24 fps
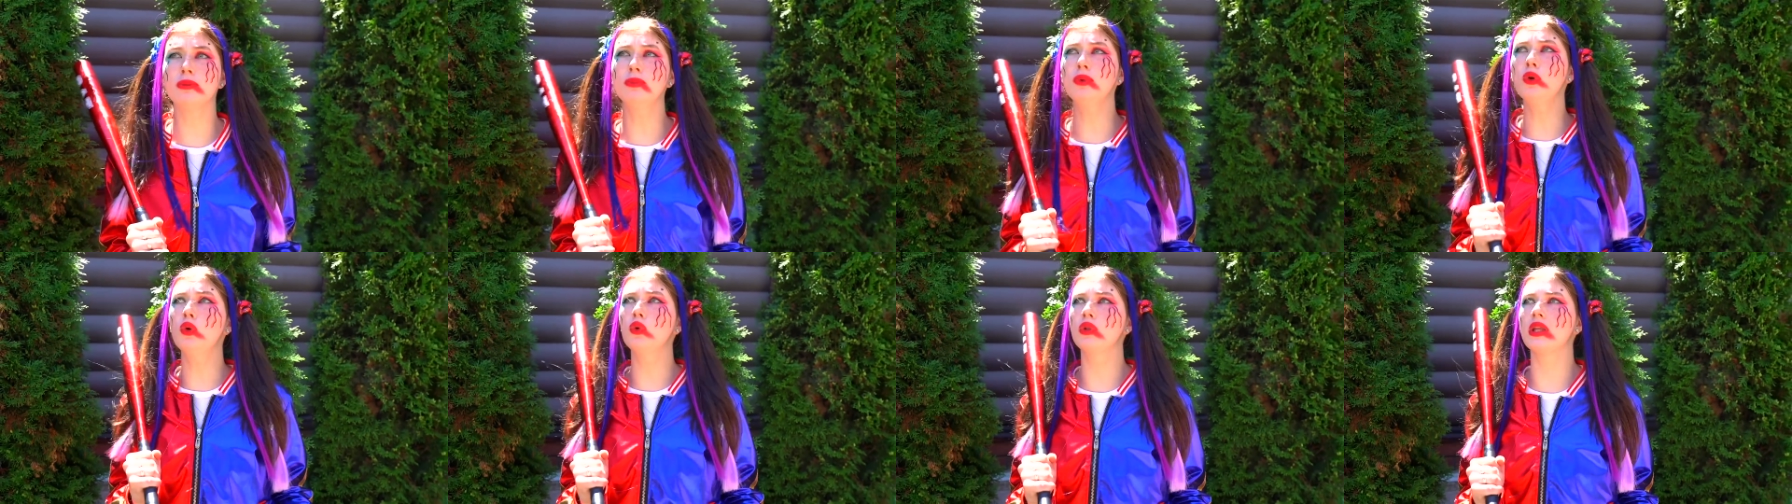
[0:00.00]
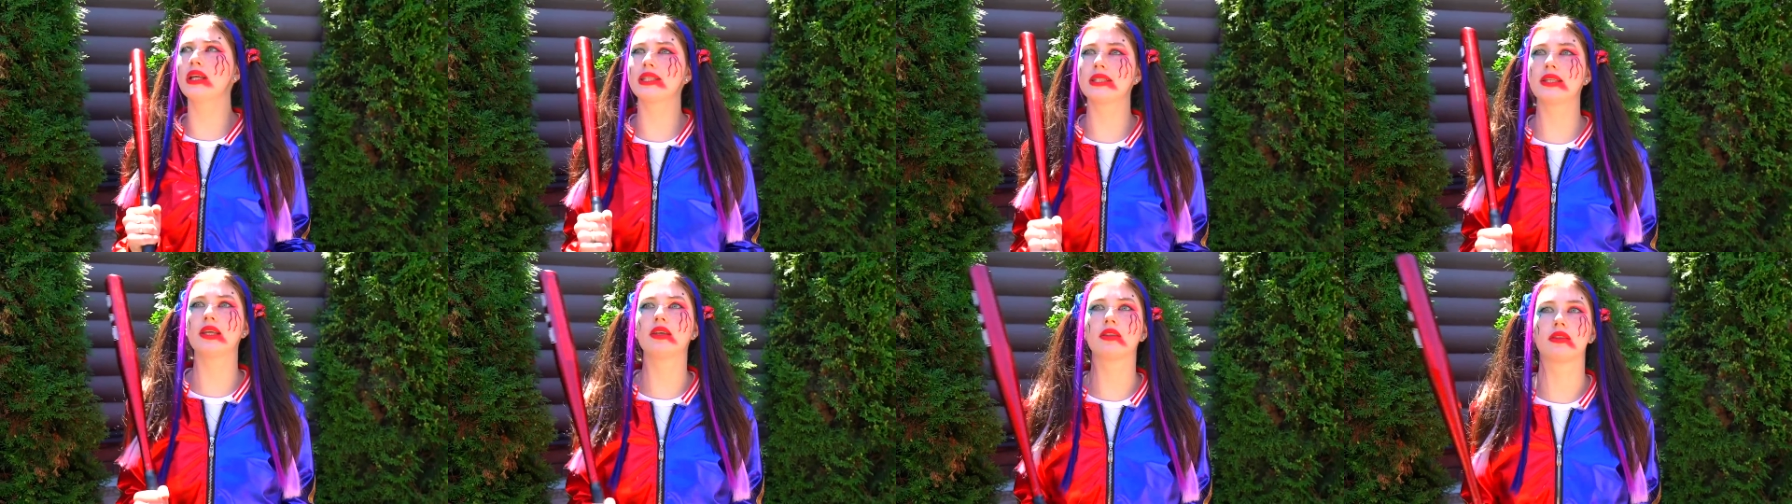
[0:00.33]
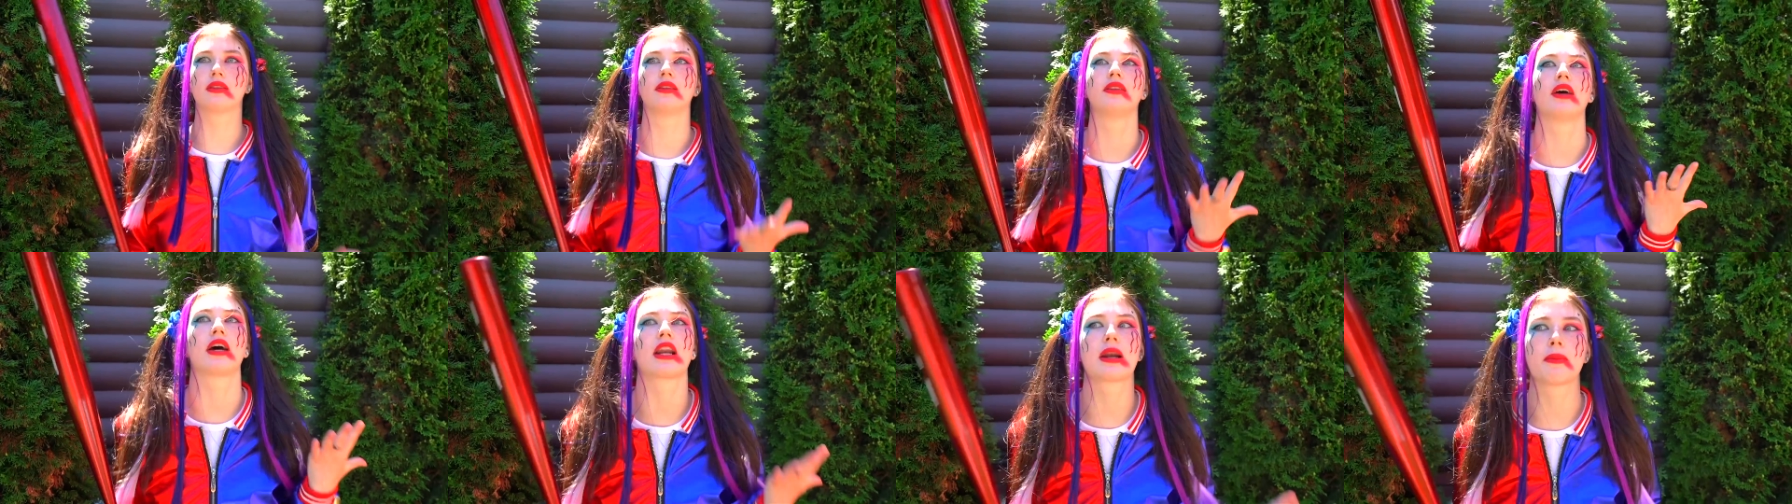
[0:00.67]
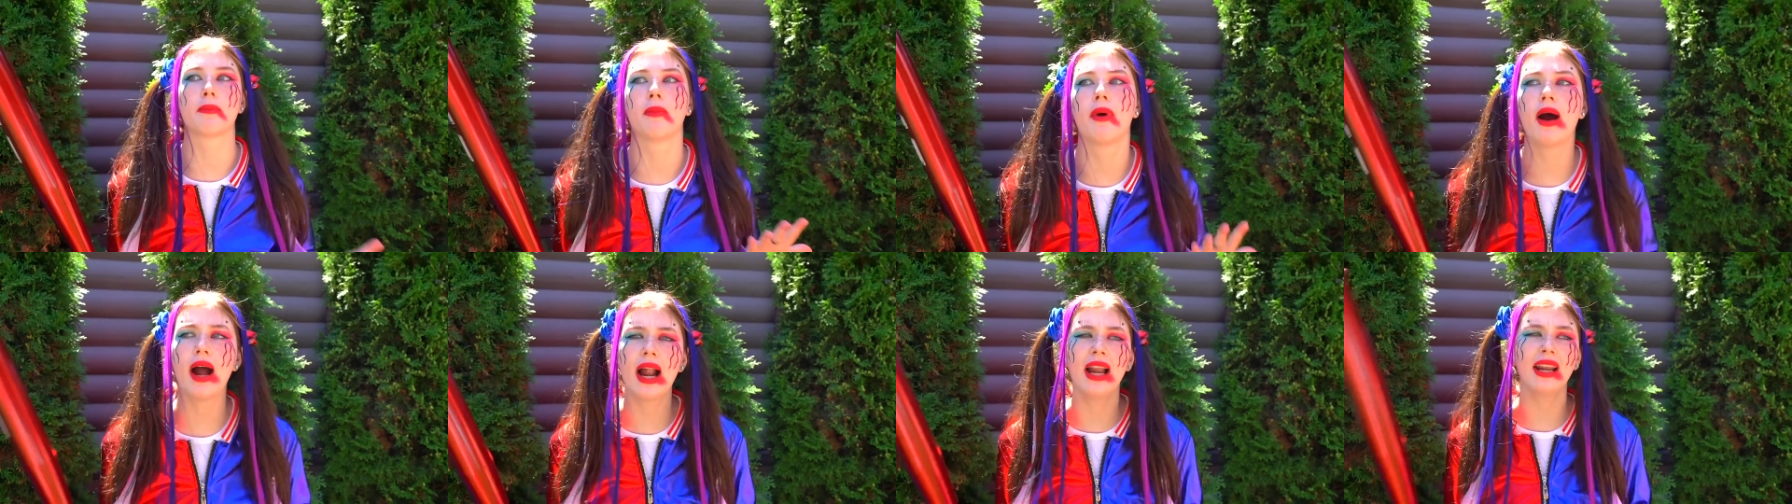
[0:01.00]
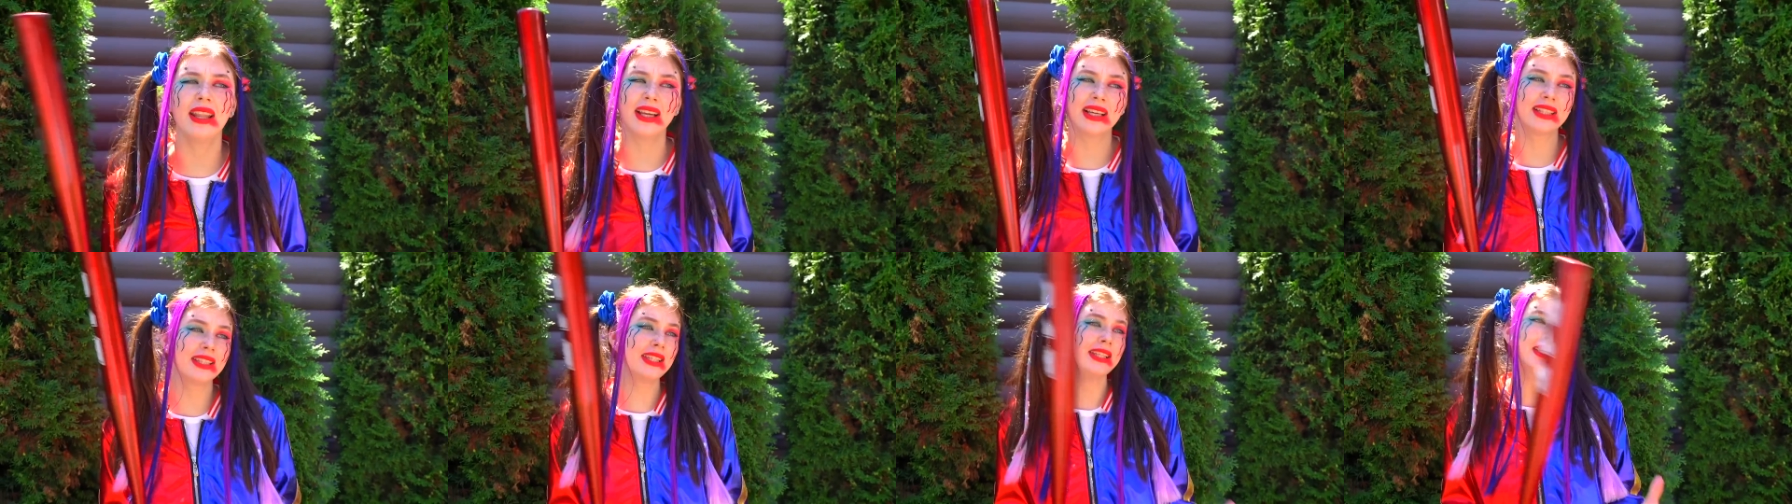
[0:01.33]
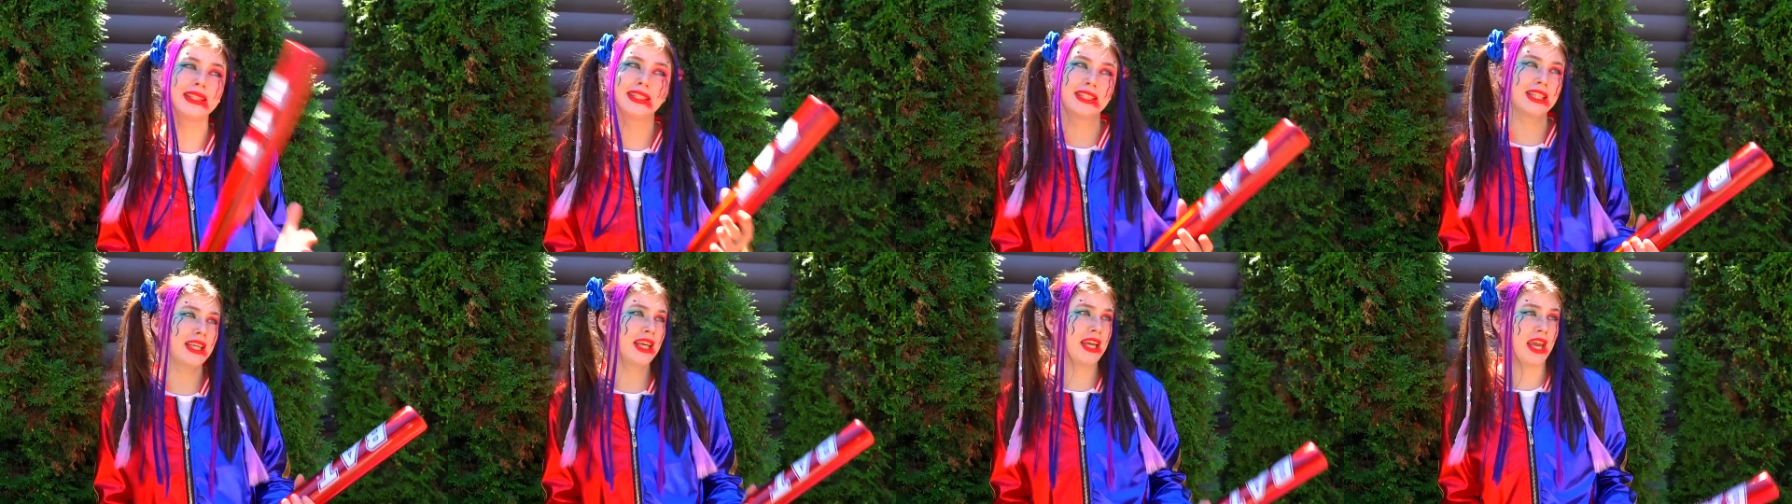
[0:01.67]
Why didn't we have normal
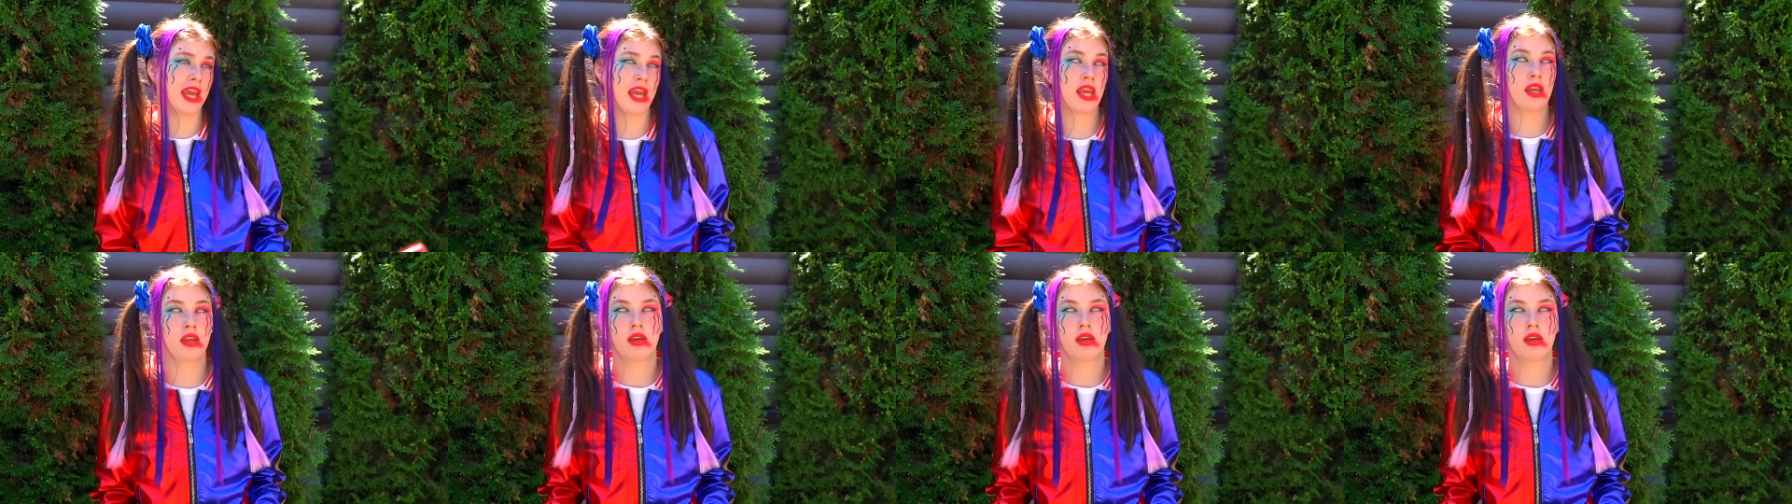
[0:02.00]
children?